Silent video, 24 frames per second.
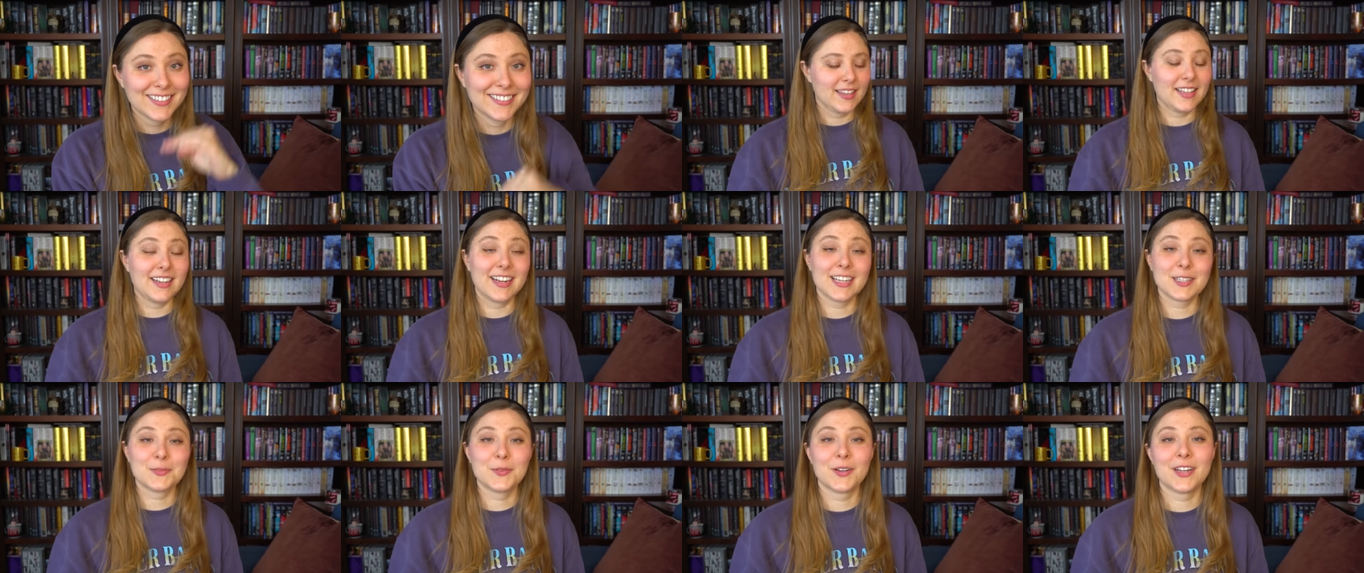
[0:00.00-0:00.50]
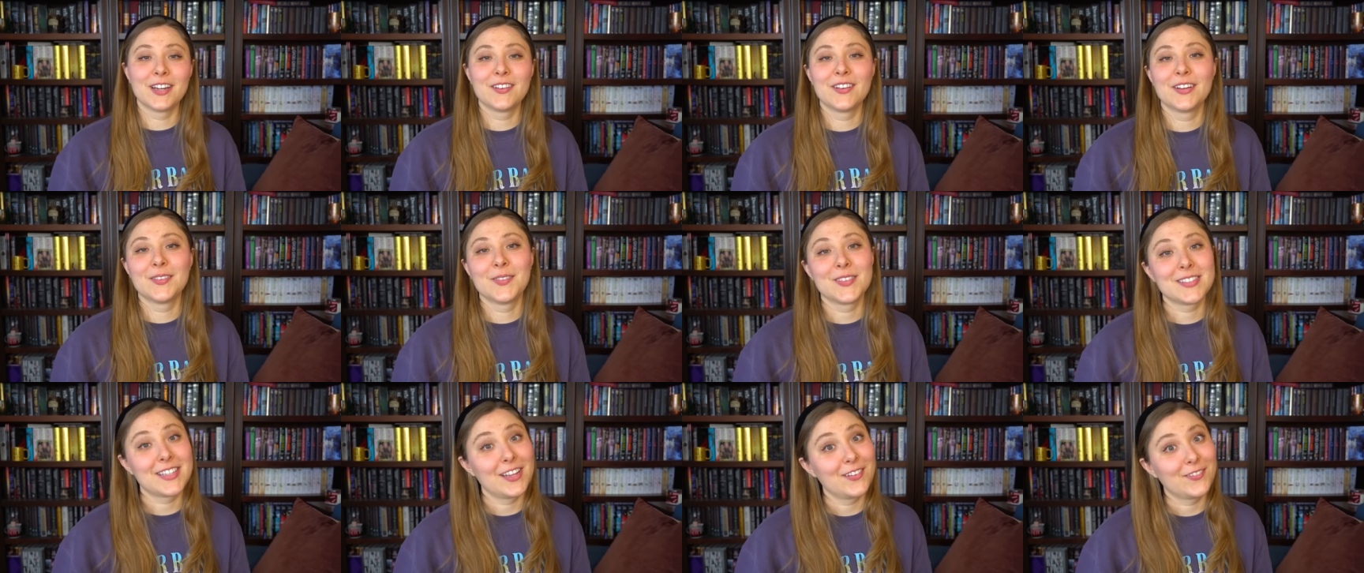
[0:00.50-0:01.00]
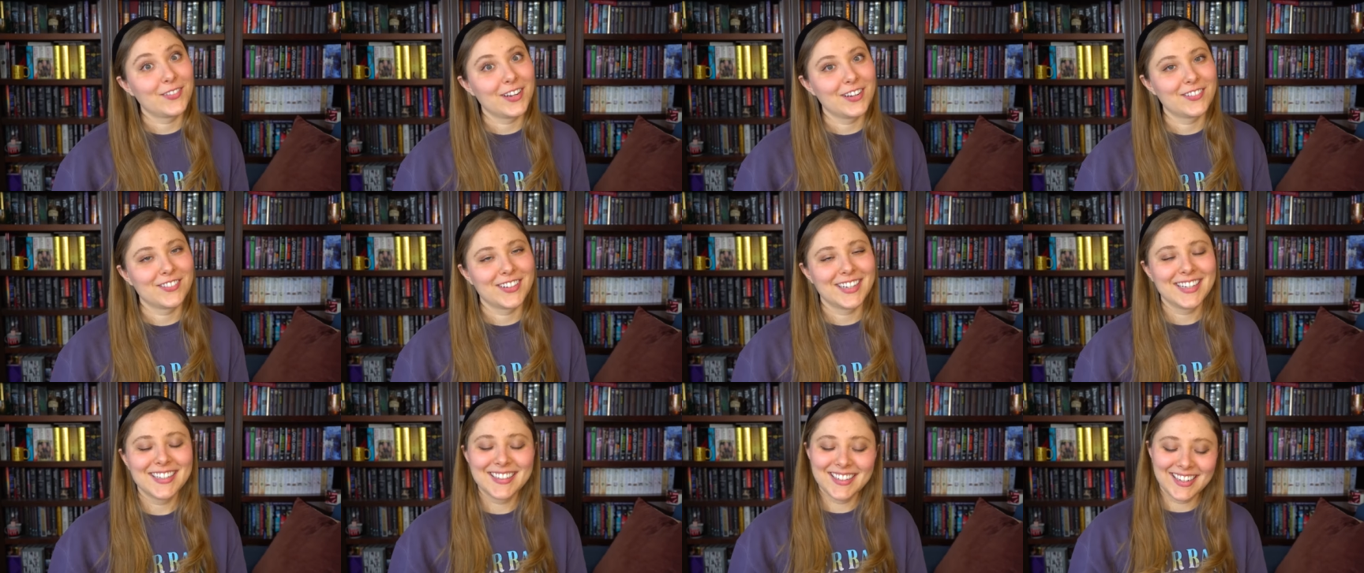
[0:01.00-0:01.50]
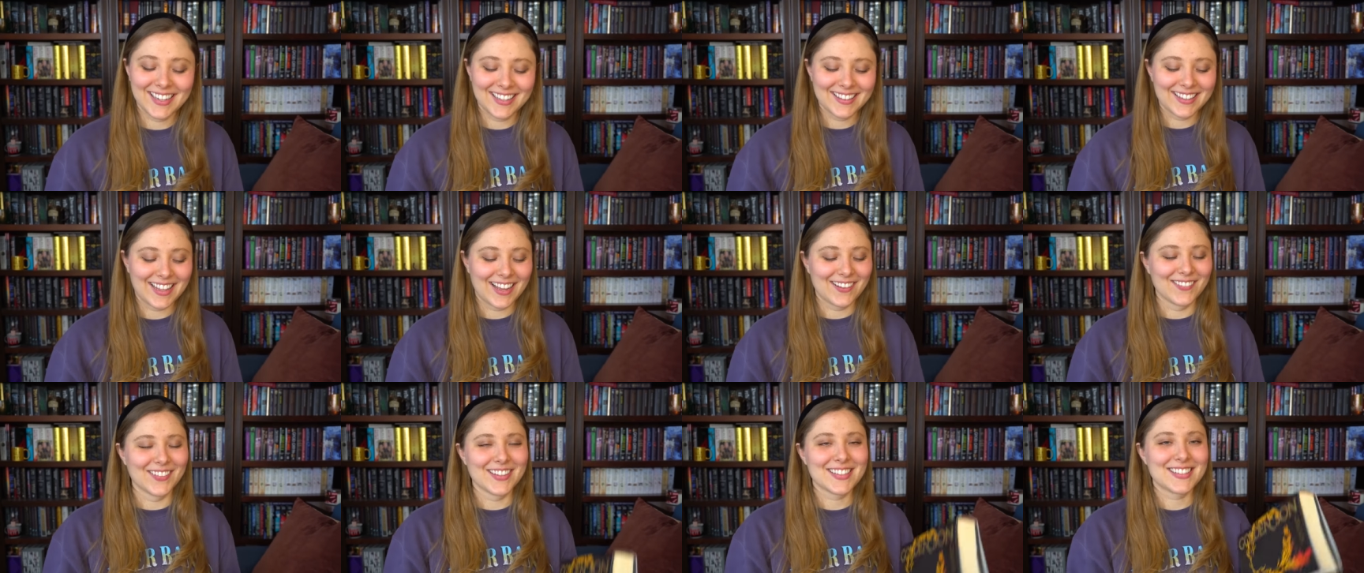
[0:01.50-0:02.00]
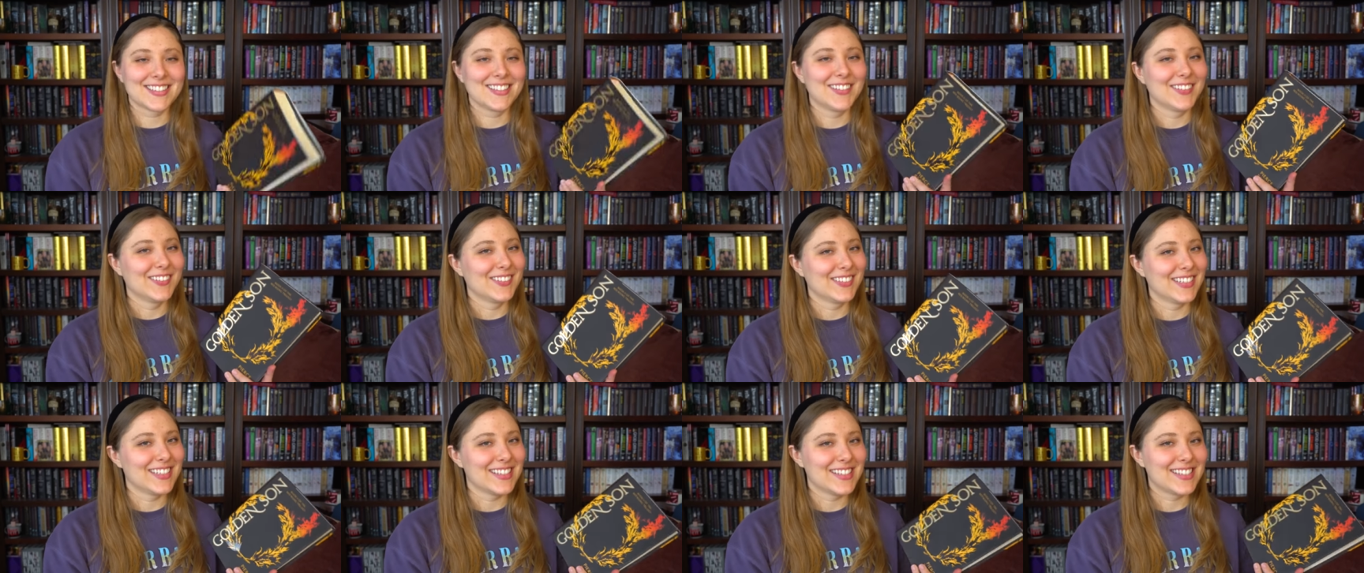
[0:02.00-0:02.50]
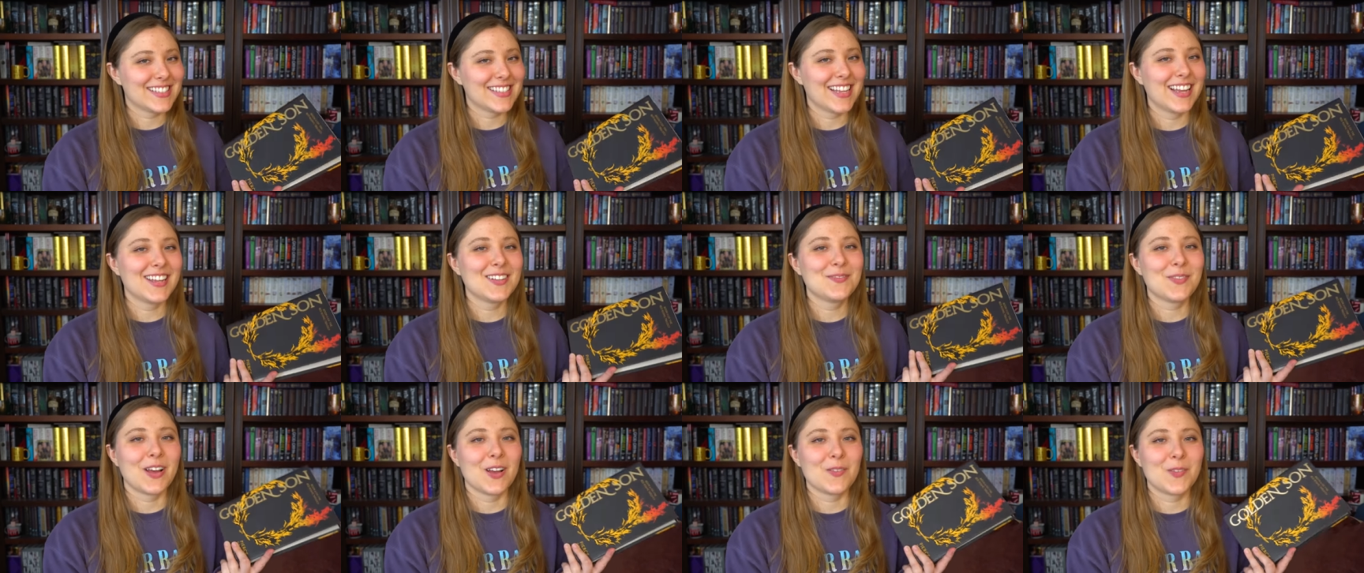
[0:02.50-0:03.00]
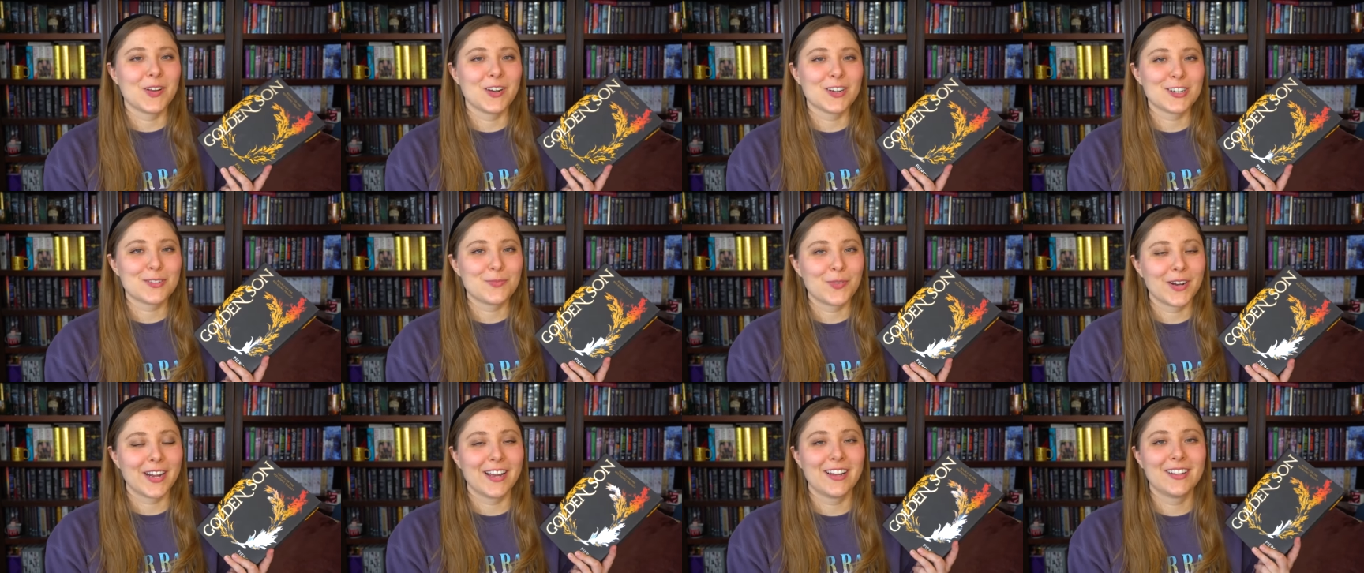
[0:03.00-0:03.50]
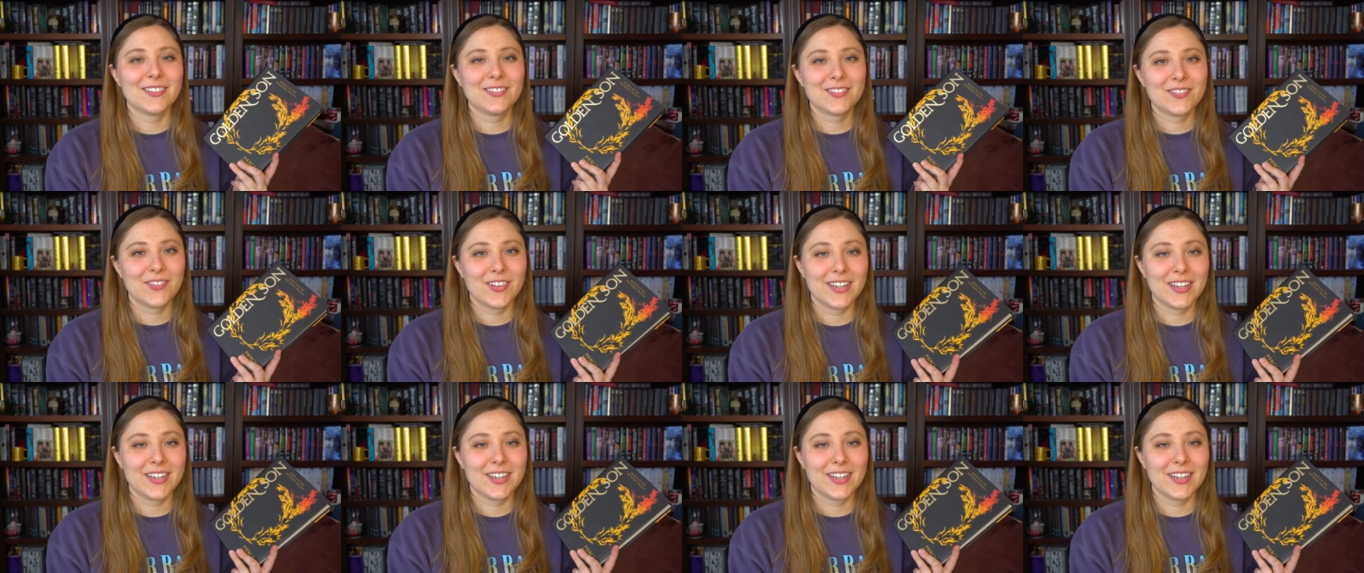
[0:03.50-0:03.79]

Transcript: The next book I read was a reread, and that was Golden Son by Pierce Brown,